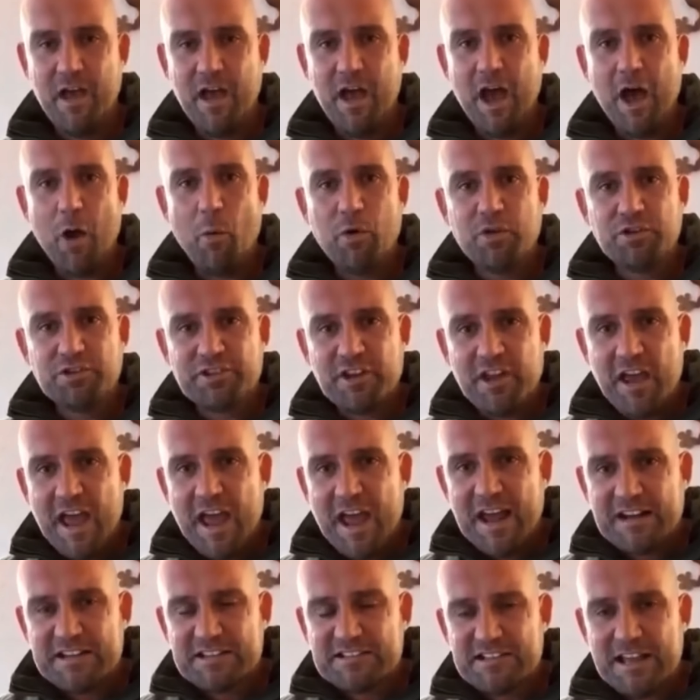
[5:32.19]
I want to
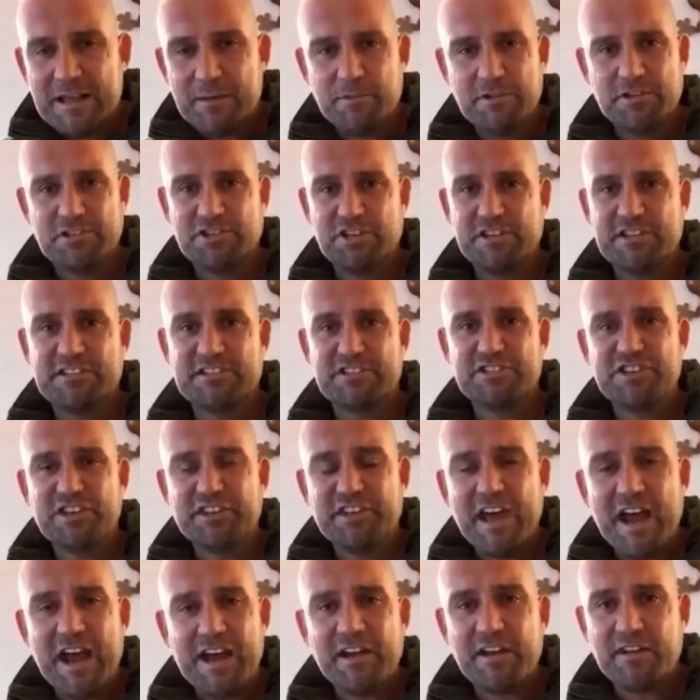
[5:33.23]
accept you, Jesus. You
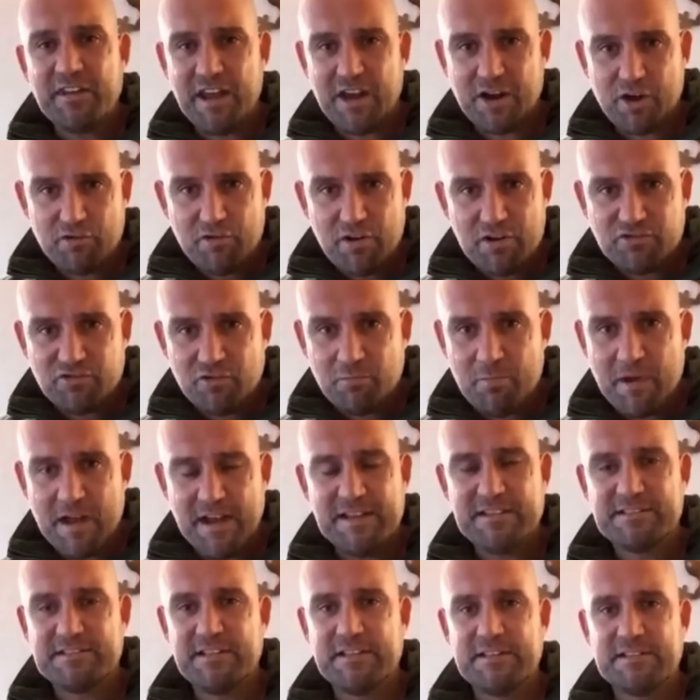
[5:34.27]
died on that cross for my
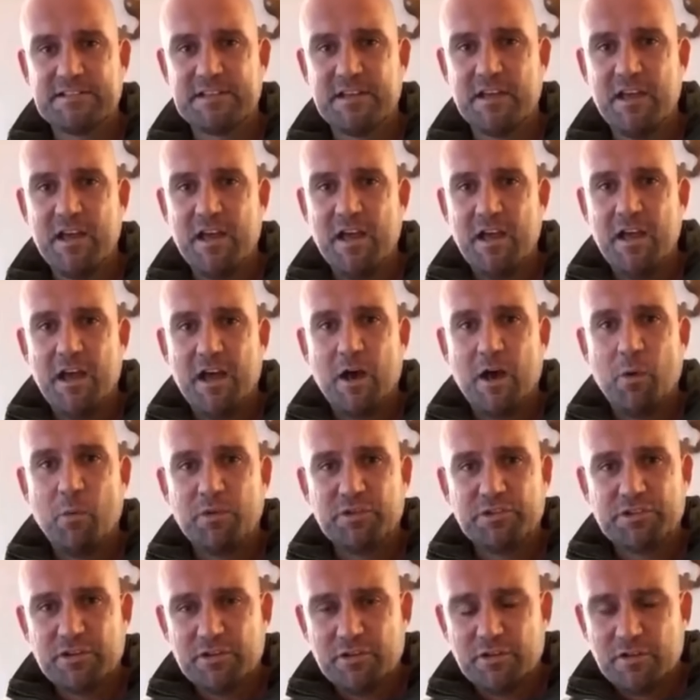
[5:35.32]
sins. I want
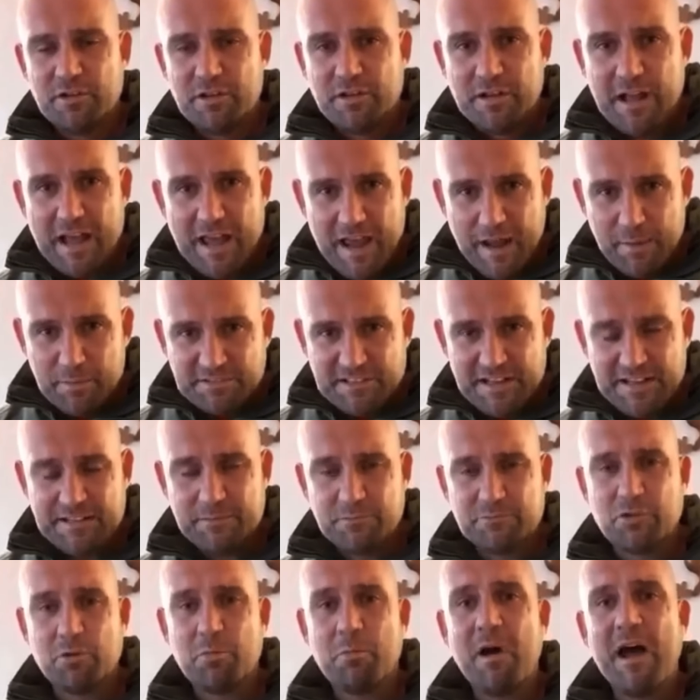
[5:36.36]
to accept you
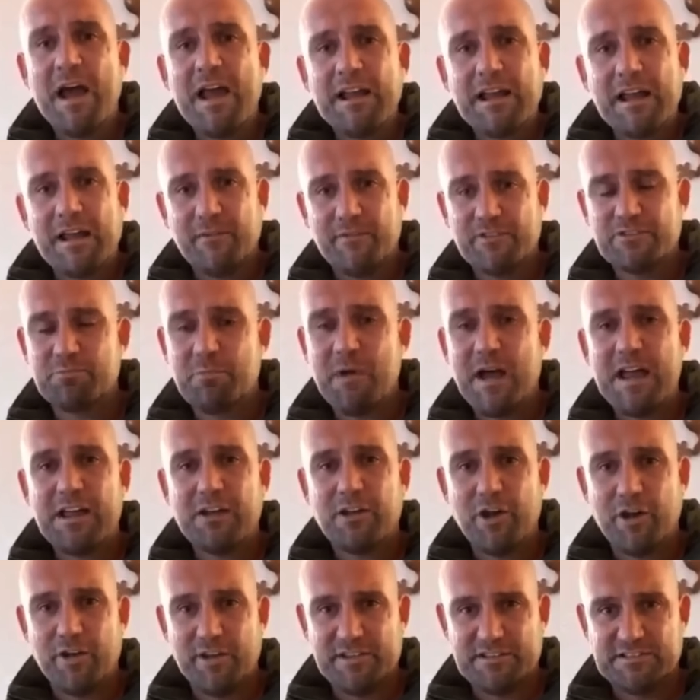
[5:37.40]
into my life as my
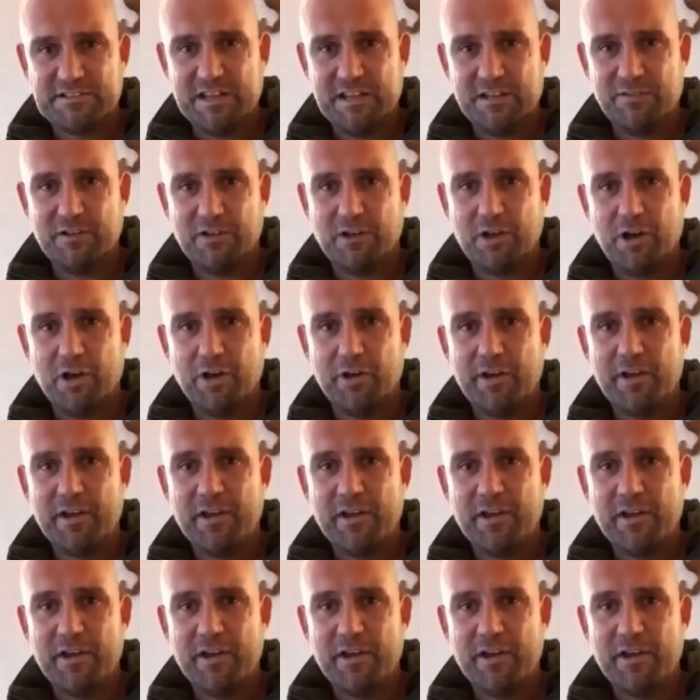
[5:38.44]
Lord and Saviour, Lord.